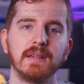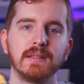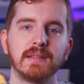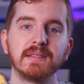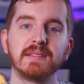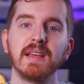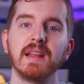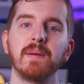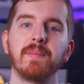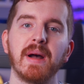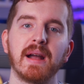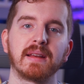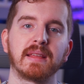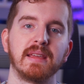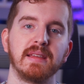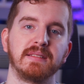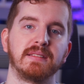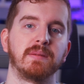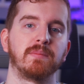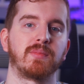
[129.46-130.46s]
To set up
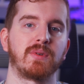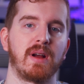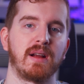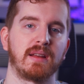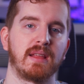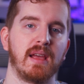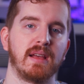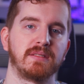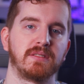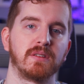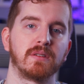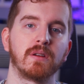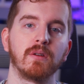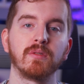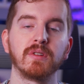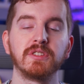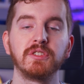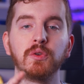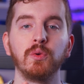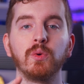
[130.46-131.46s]
hotkeys in Broadcaster, go
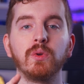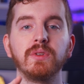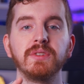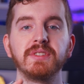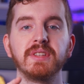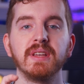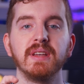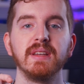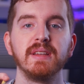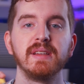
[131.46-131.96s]
to Tools,